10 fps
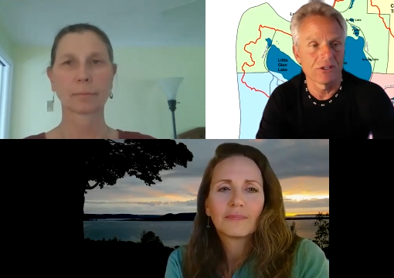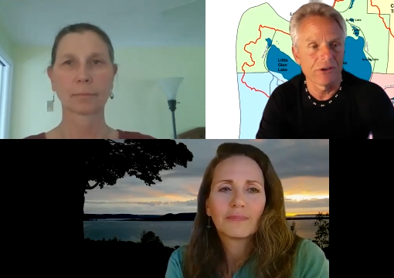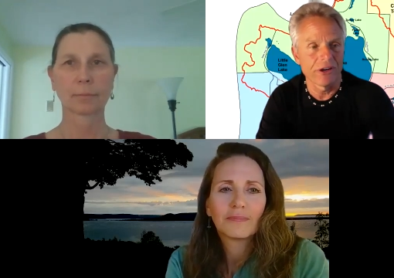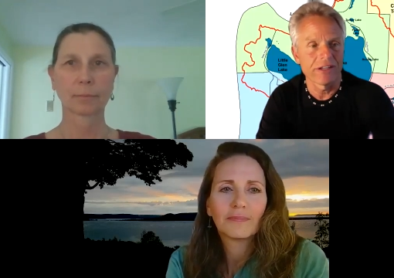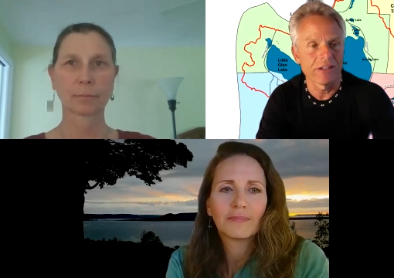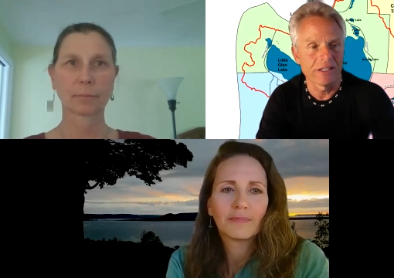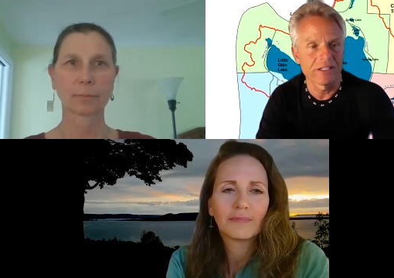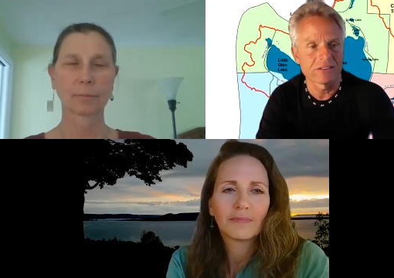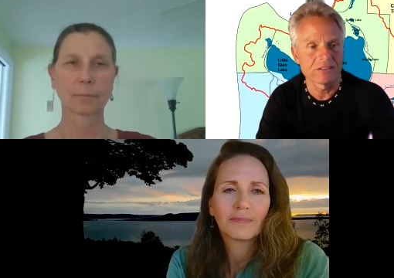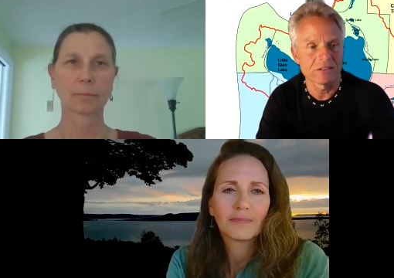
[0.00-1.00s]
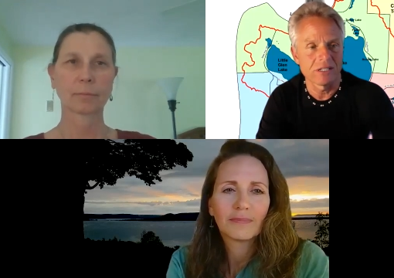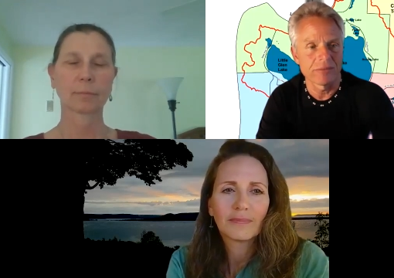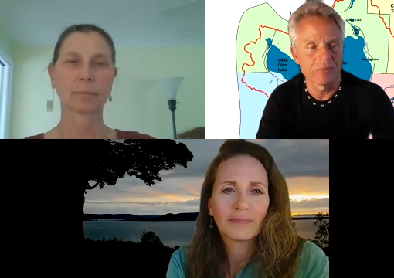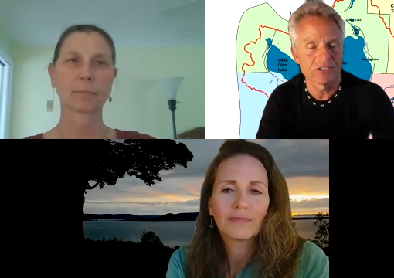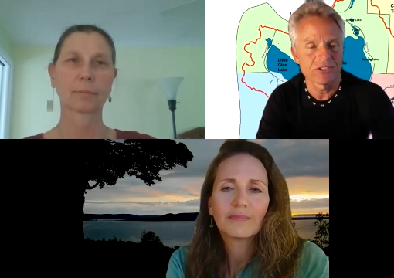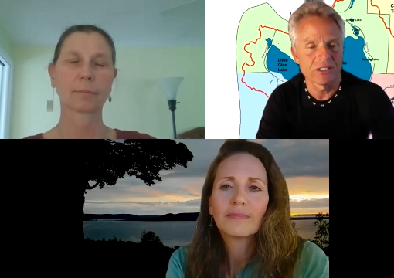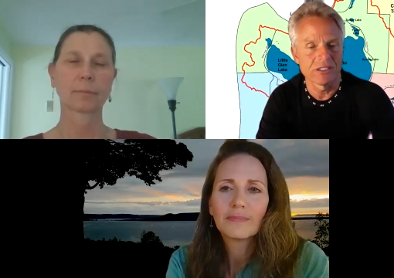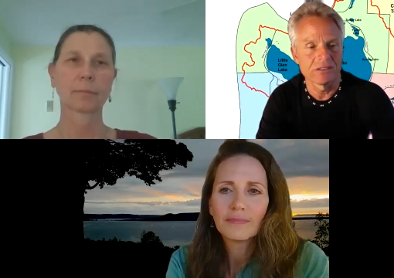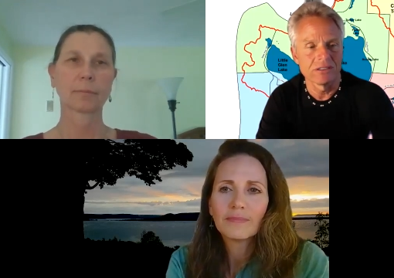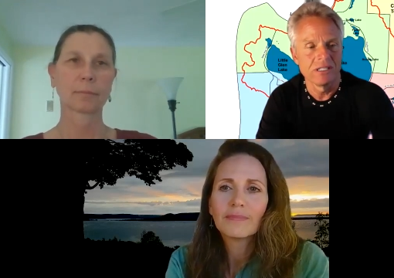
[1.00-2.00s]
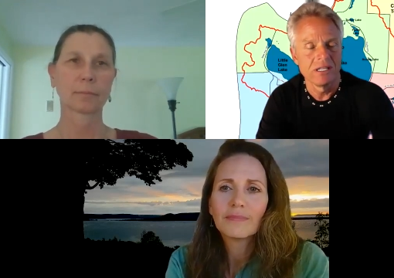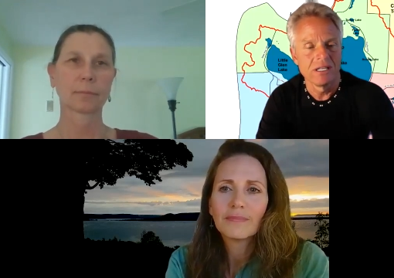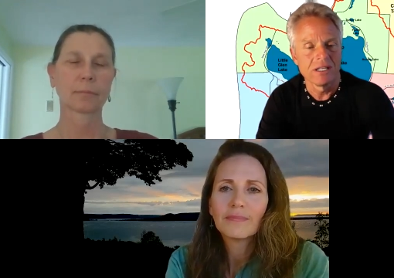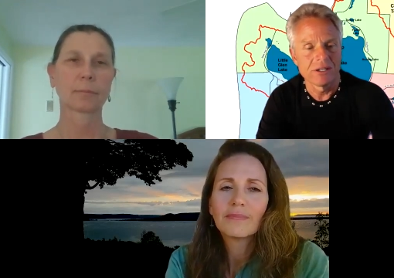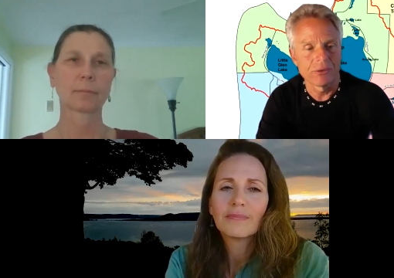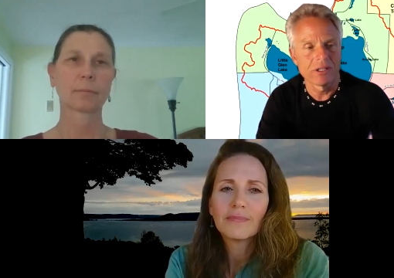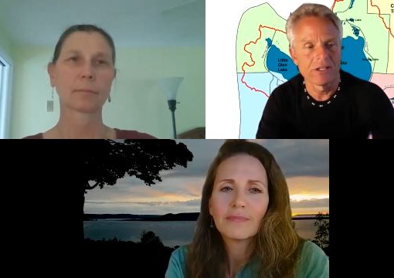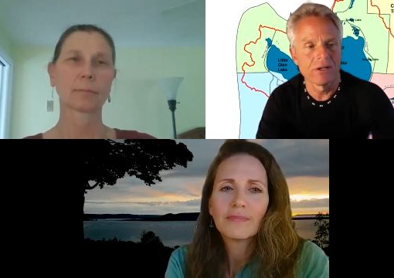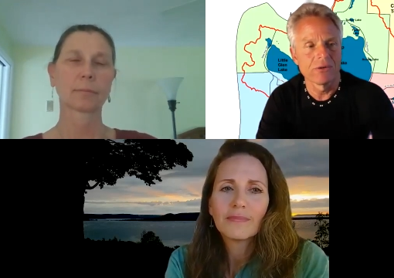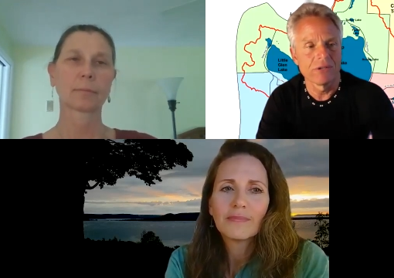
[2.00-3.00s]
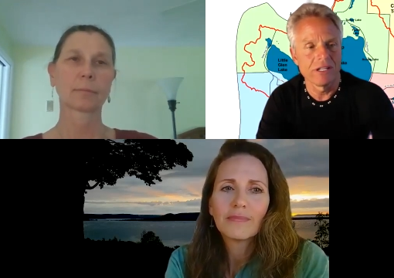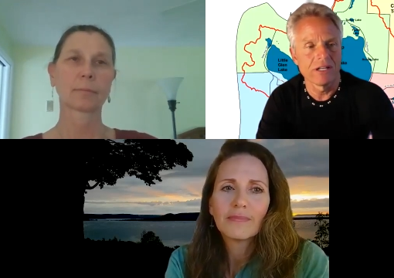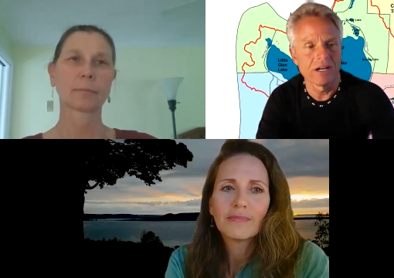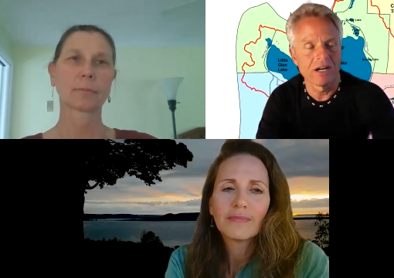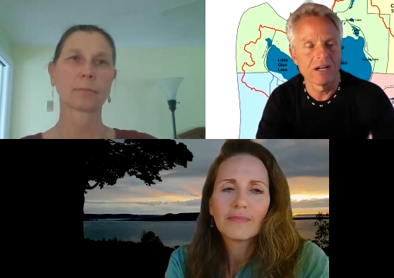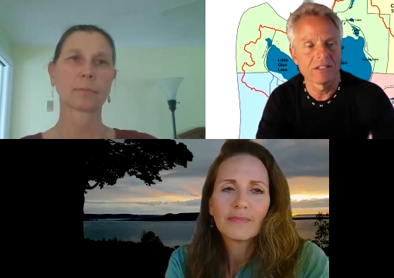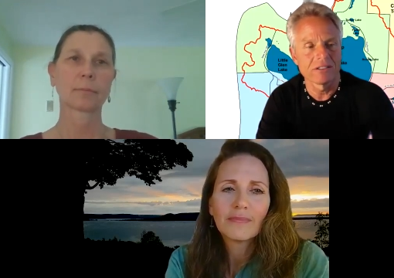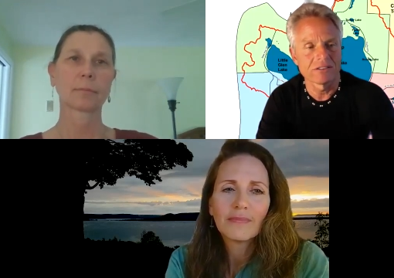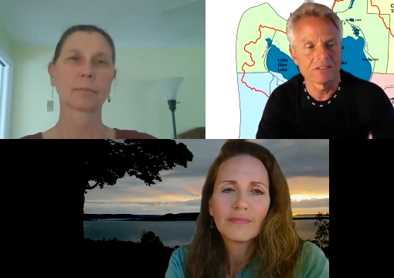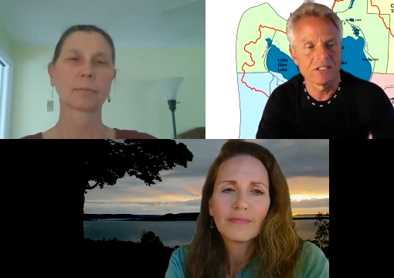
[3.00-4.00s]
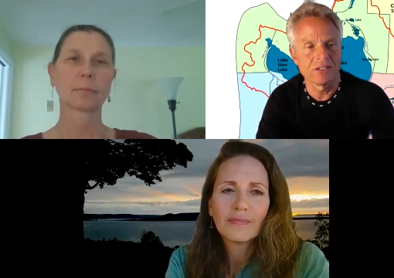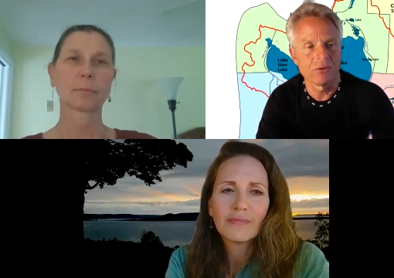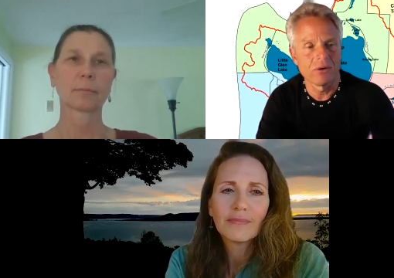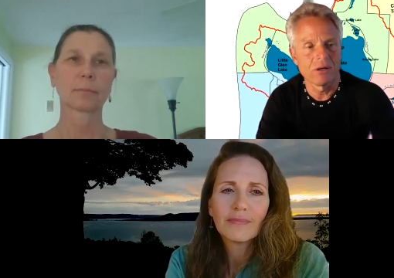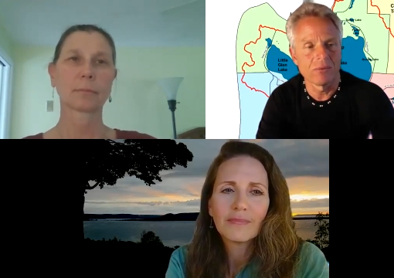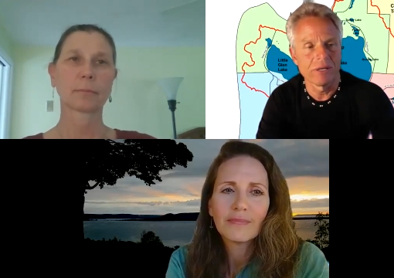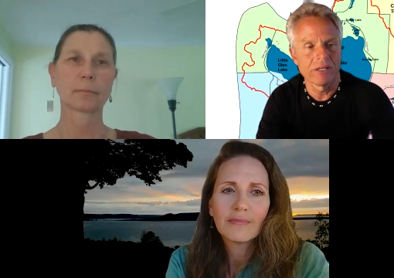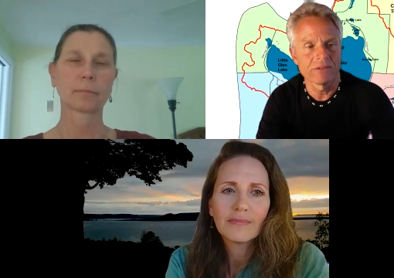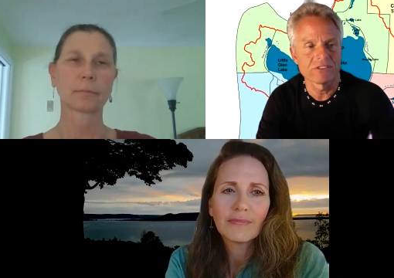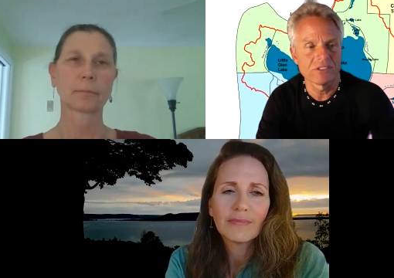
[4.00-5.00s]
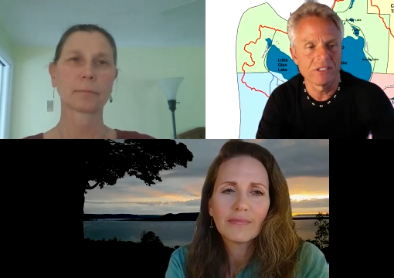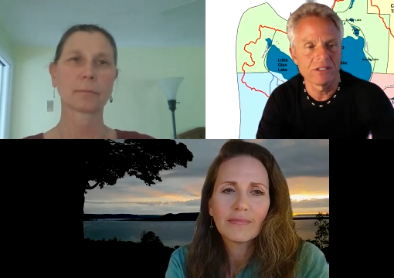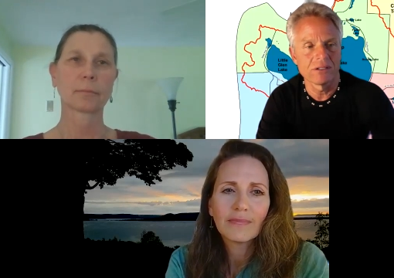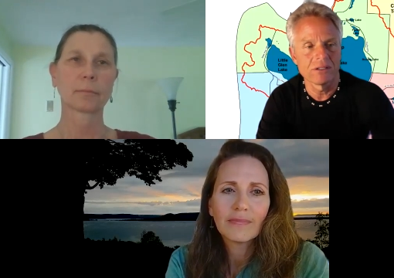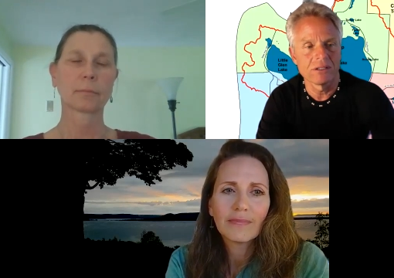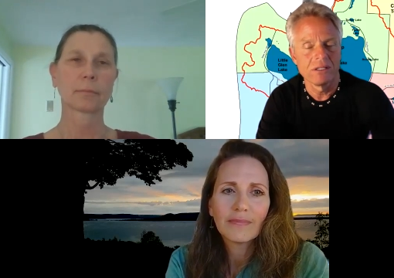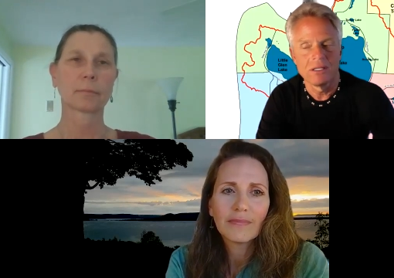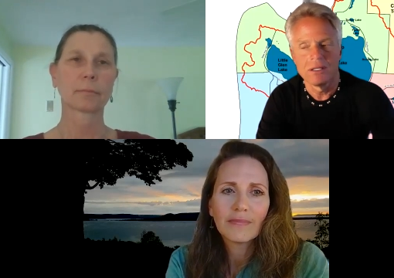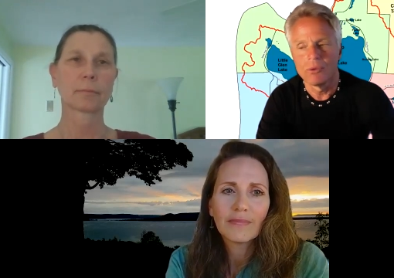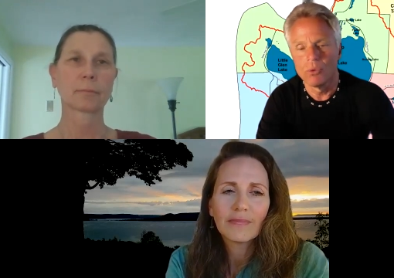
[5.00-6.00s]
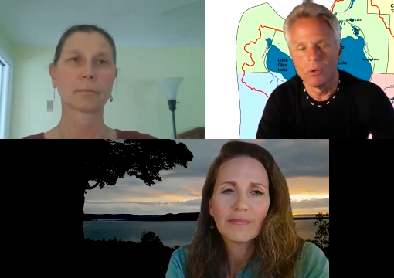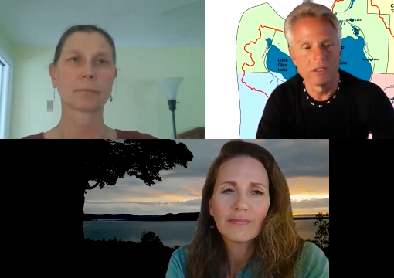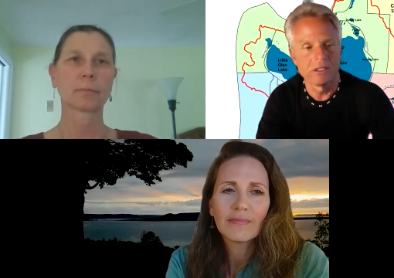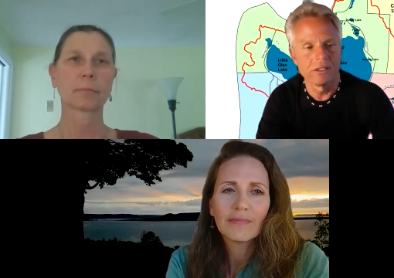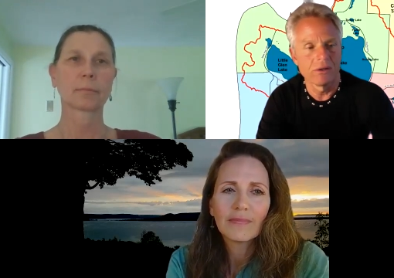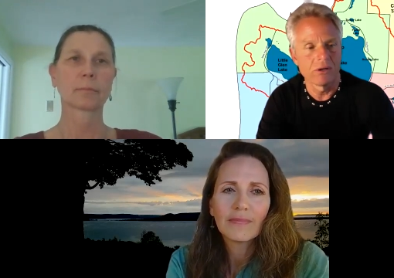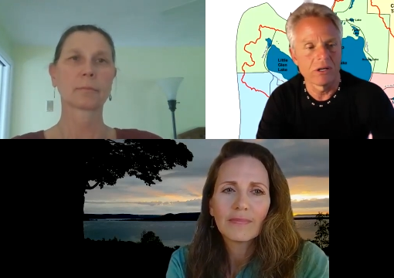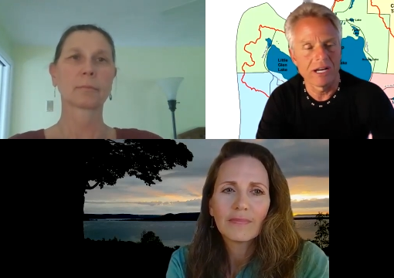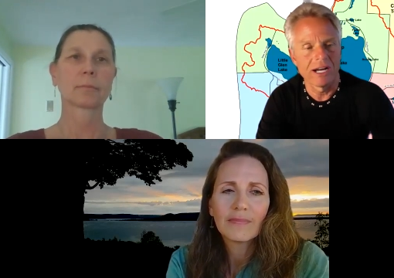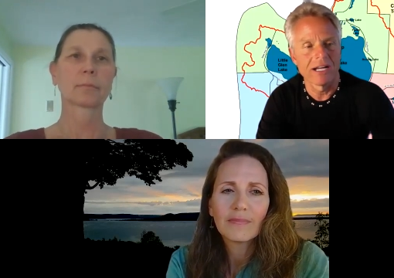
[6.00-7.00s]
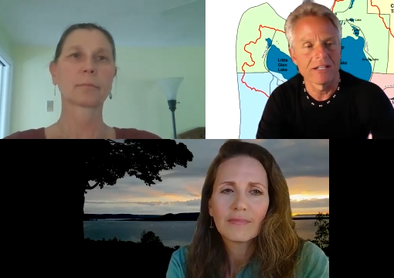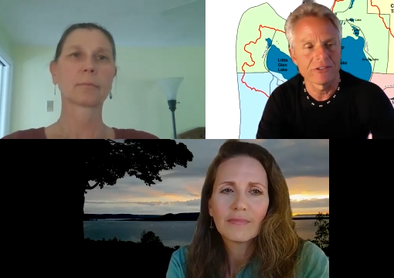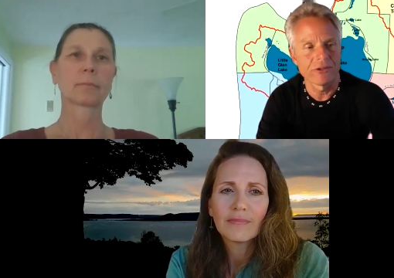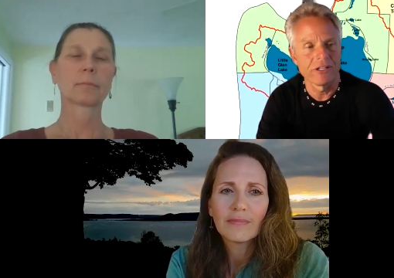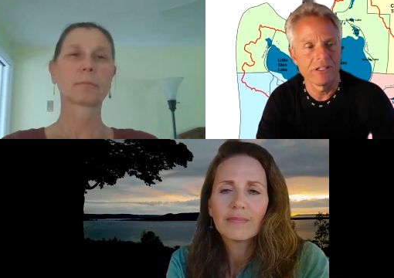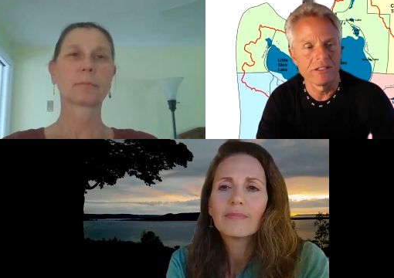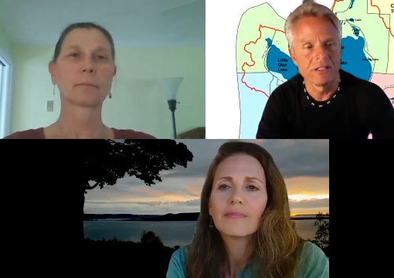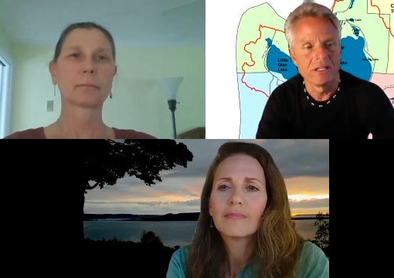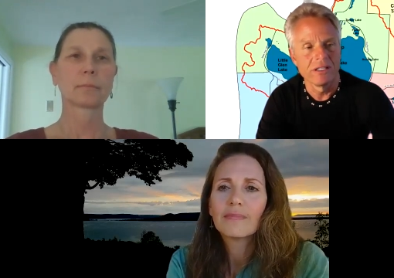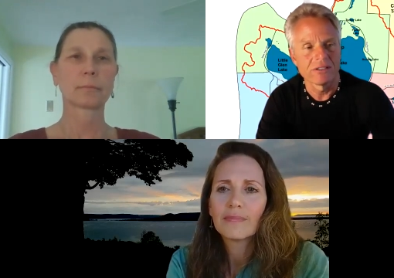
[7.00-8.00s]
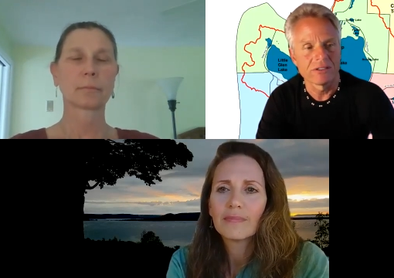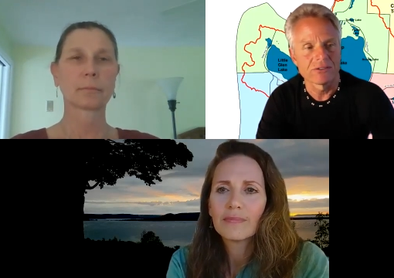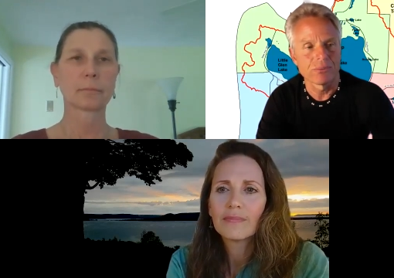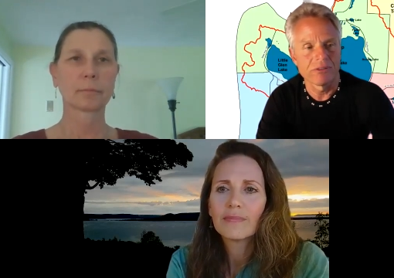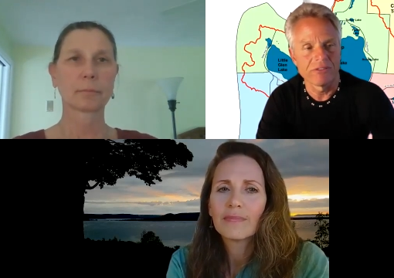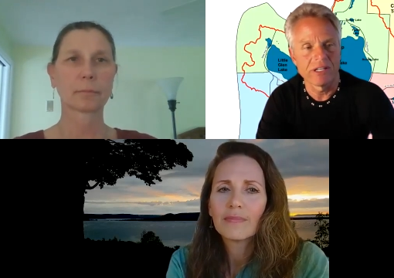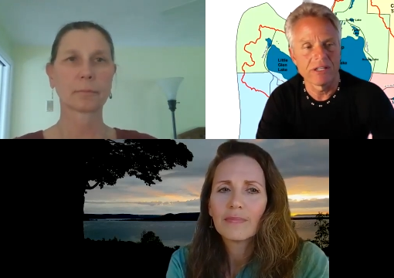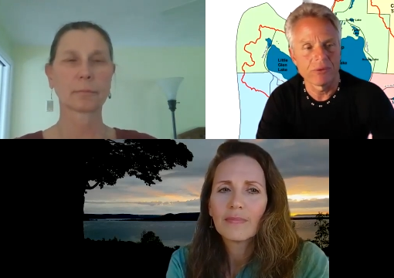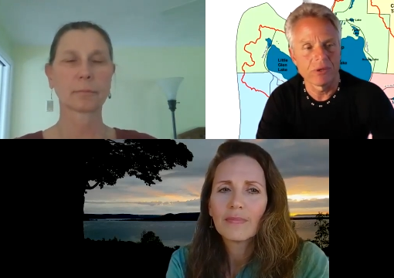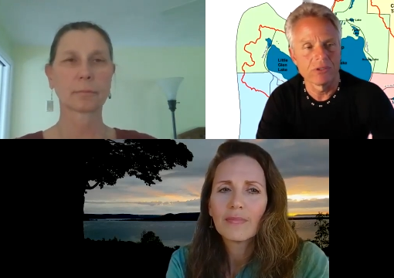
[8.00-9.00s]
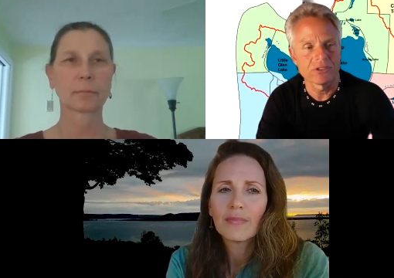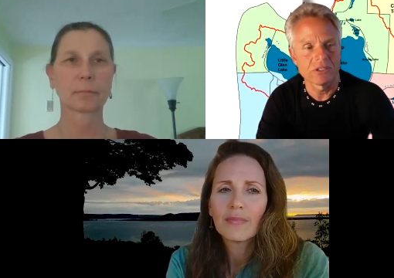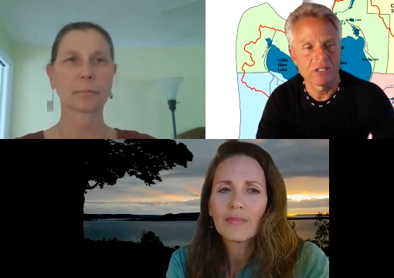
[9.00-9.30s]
Speaker 1: Great Lakes, Lake Michigan, you really don't need a hardened seawall made of steel, wood, or concrete to, to prevent erosion.